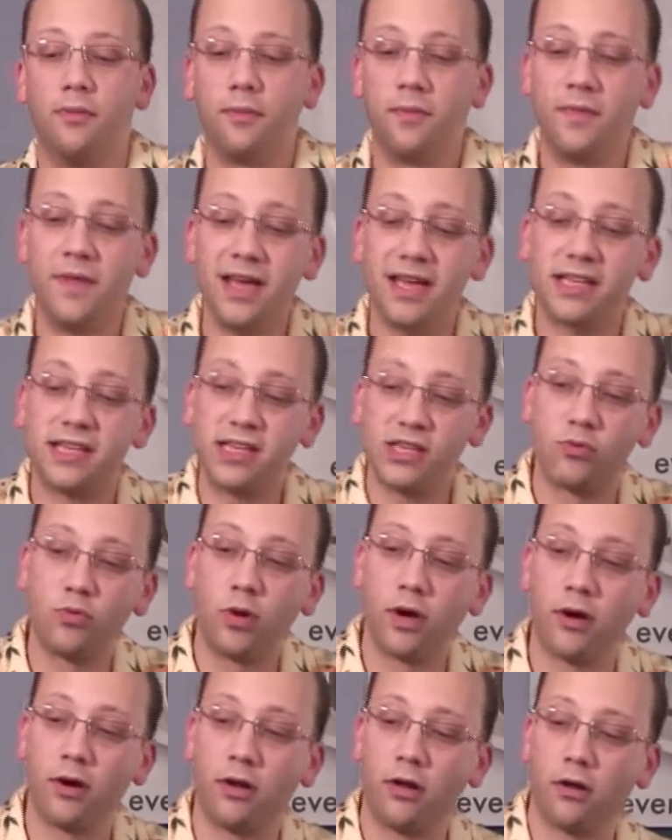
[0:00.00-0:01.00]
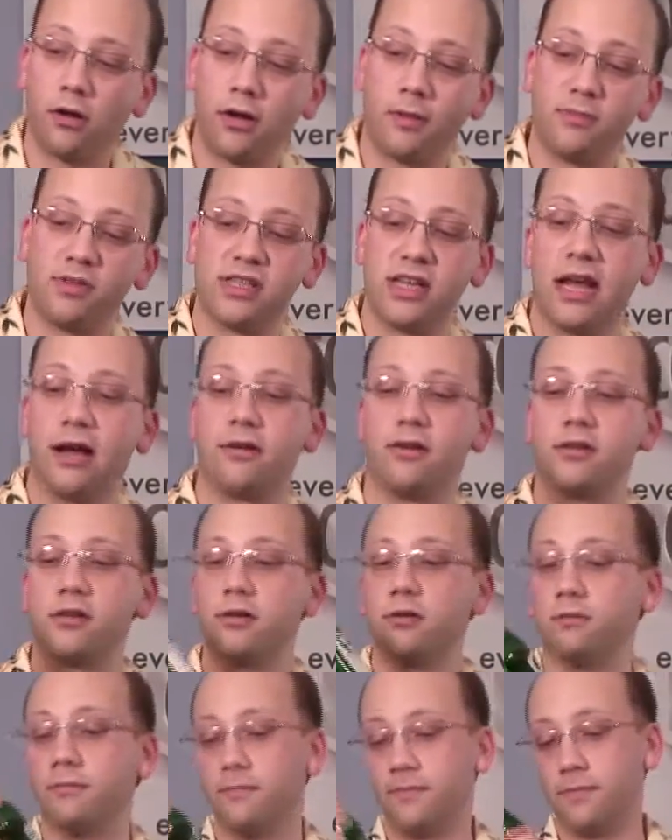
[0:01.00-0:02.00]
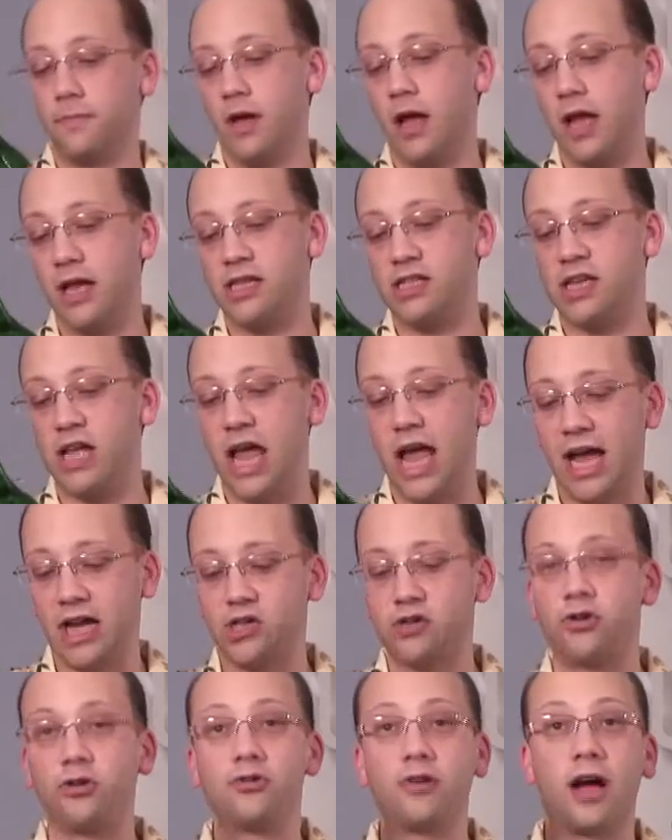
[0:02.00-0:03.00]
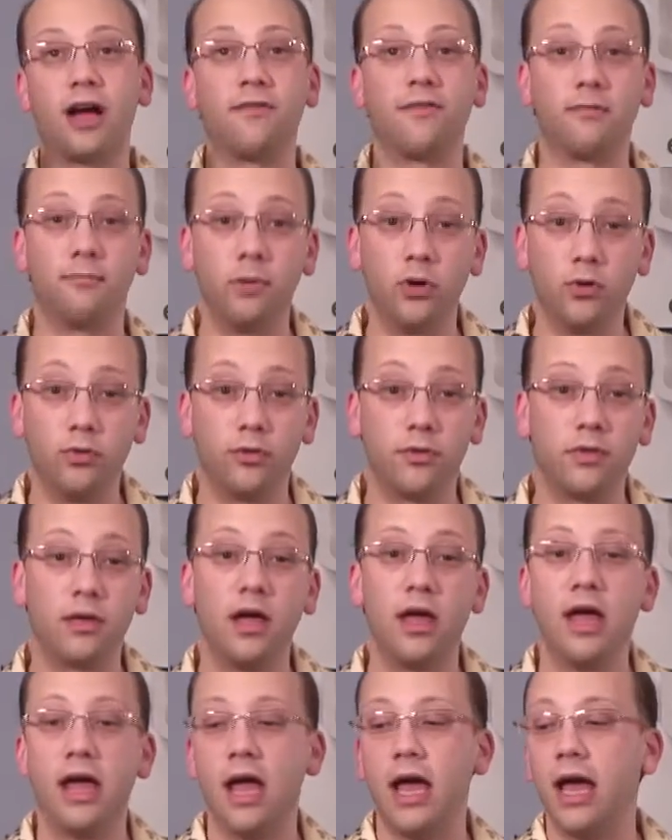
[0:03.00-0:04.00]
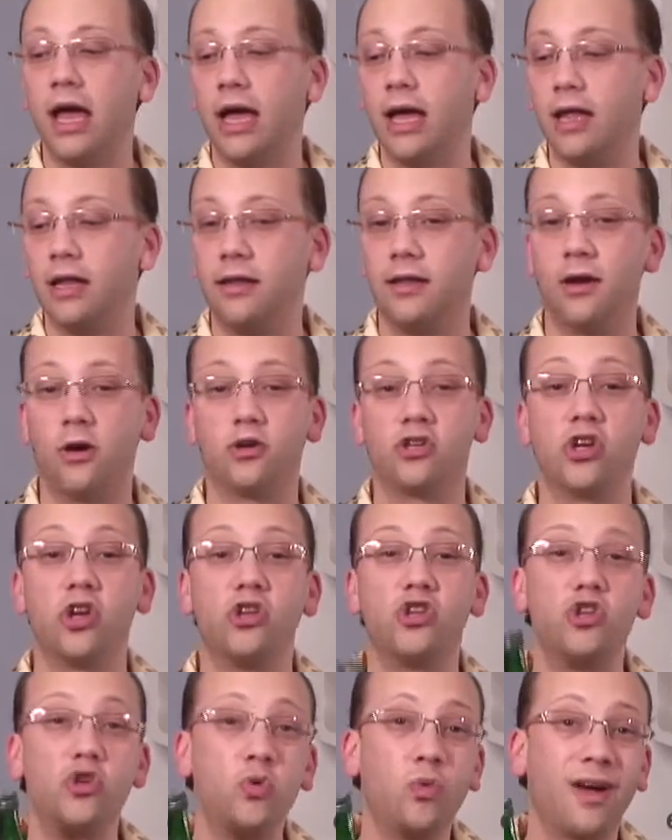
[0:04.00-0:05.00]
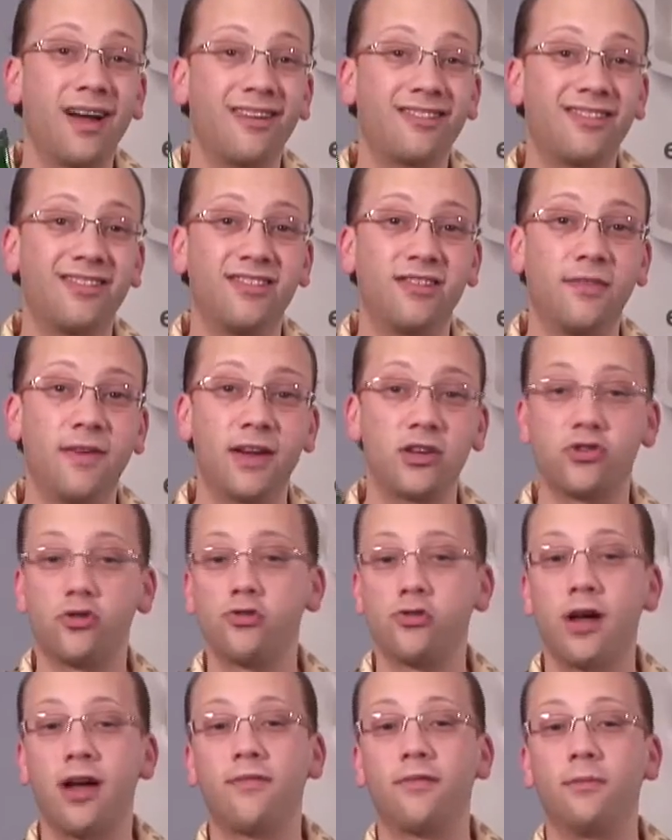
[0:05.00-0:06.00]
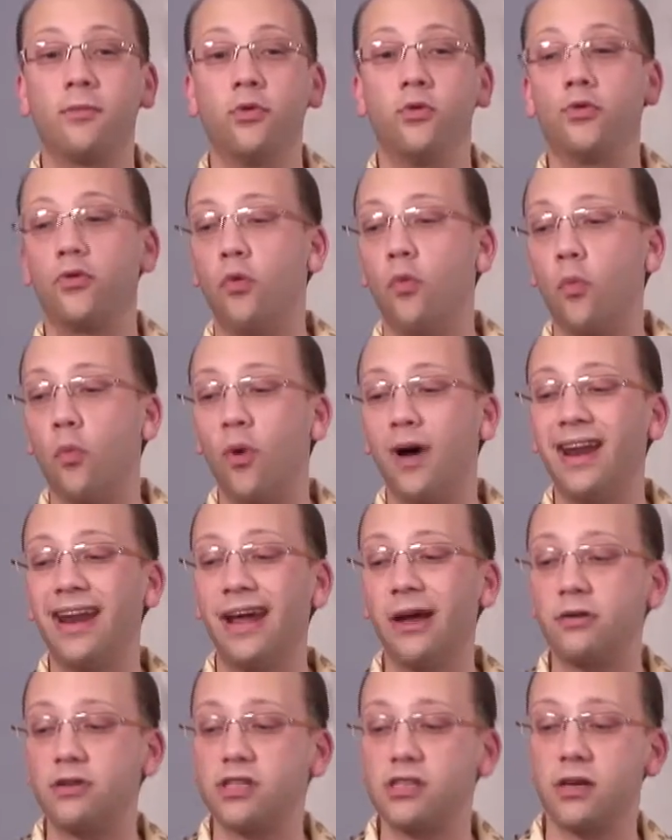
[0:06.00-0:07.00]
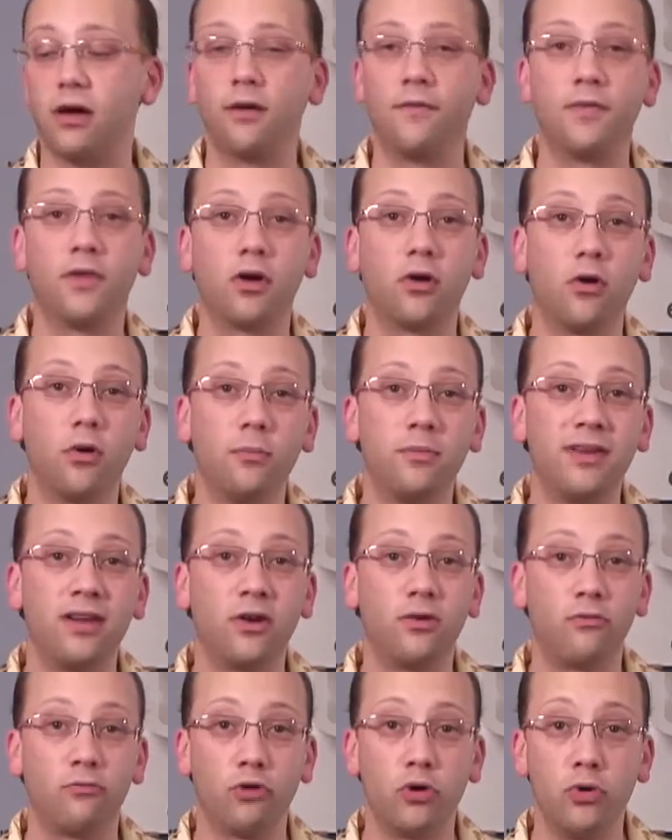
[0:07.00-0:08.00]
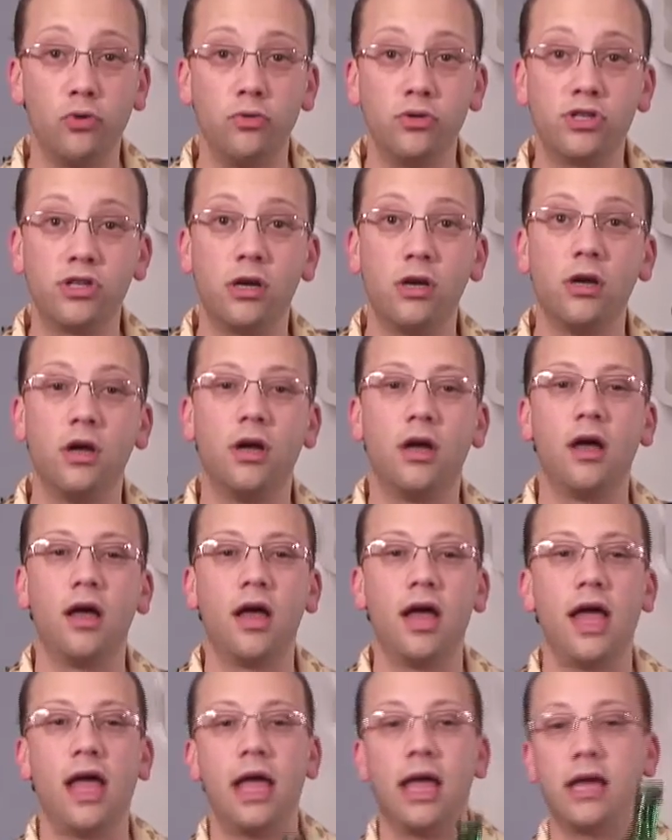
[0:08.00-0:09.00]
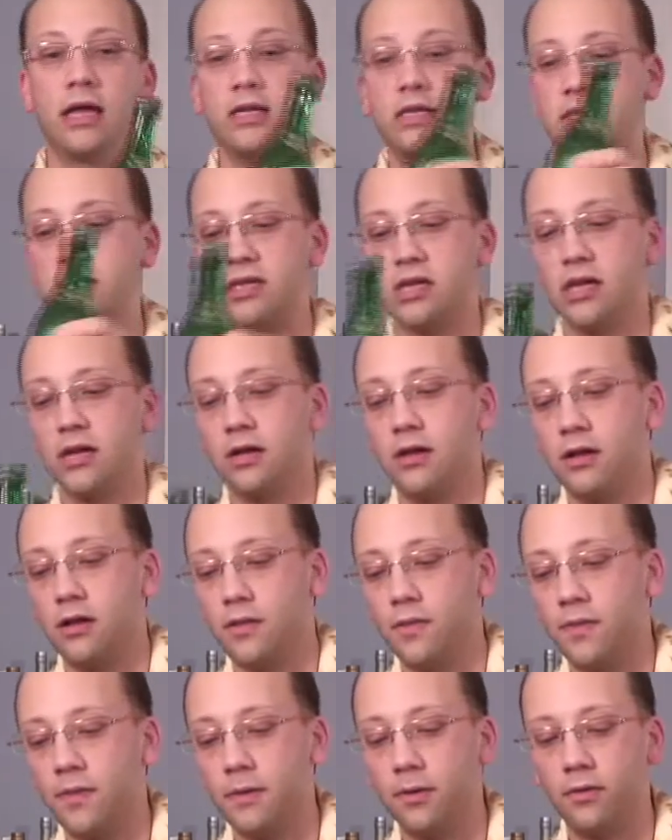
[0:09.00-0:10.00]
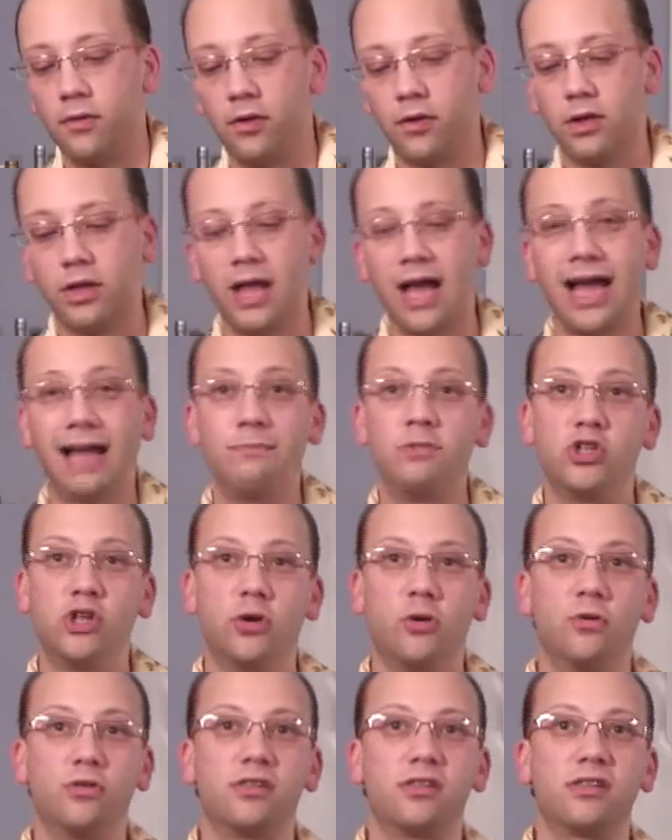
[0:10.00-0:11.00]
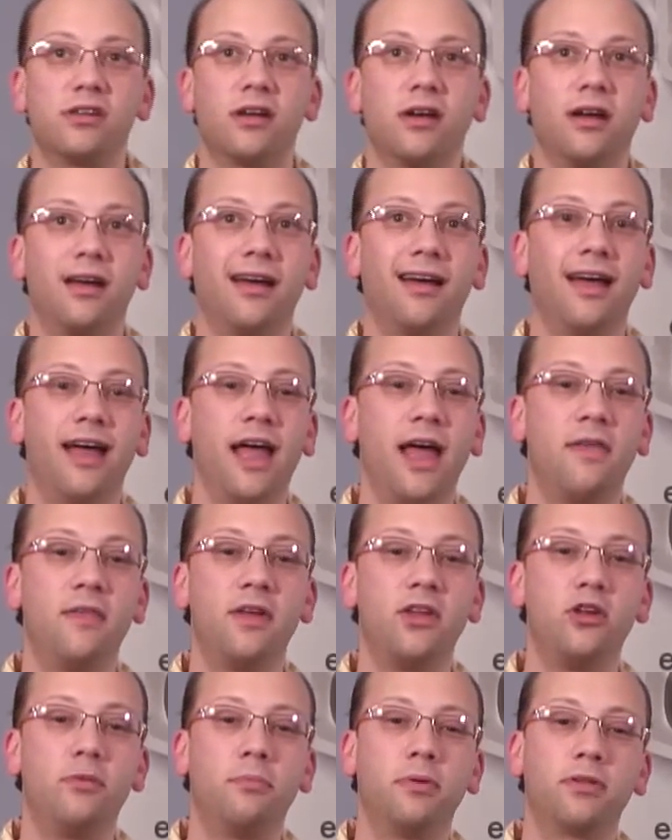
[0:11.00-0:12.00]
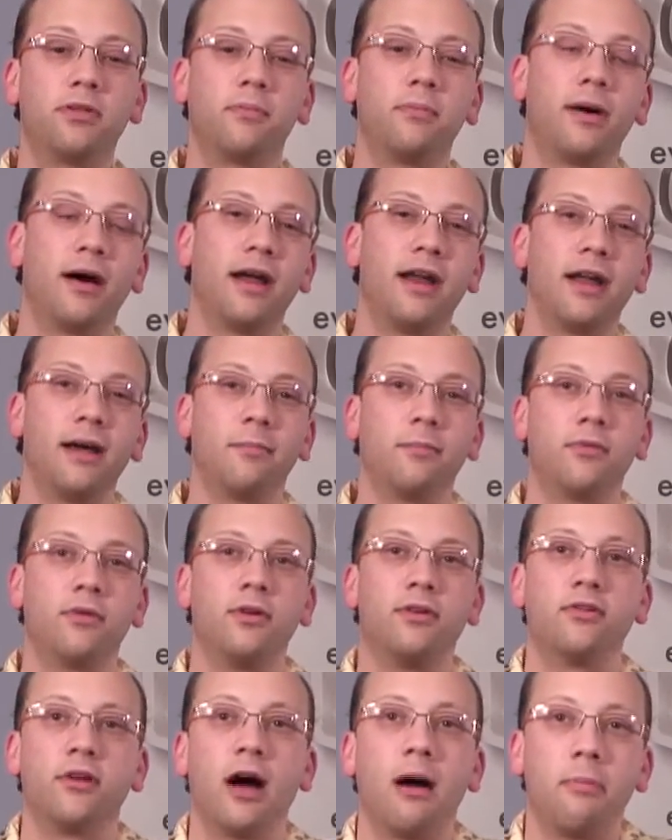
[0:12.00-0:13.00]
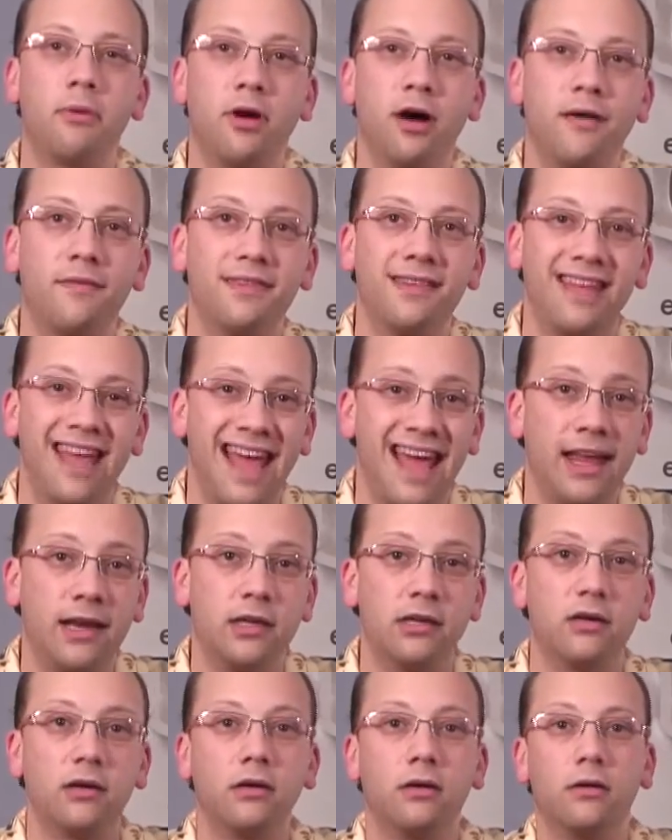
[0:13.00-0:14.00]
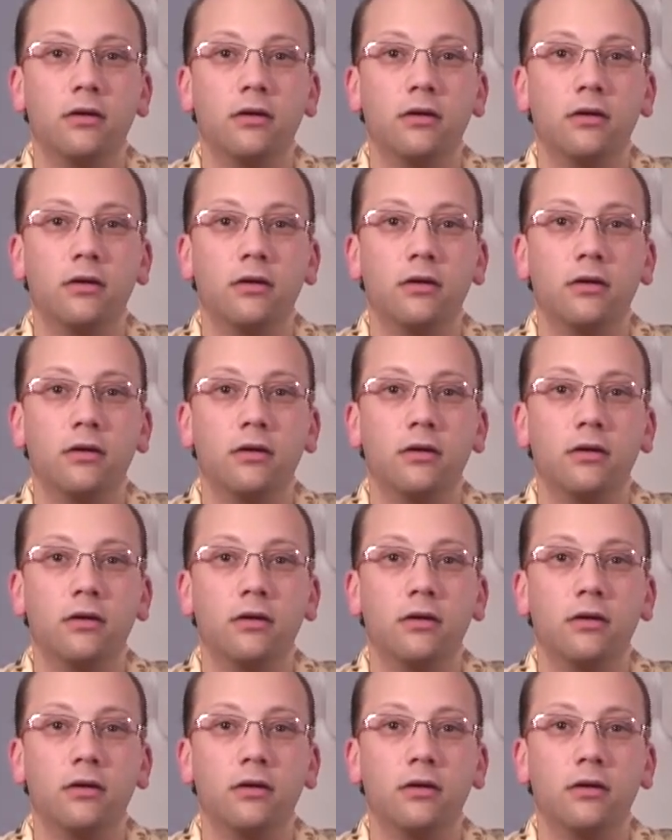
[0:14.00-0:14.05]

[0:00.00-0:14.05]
This is where it all comes down to. It's extra dry vermouth and there's two ounces of extra dry vermouth, one ounce of the Combier Rouge, and the lime juice, and then you put the pineapple, you top it off at the end.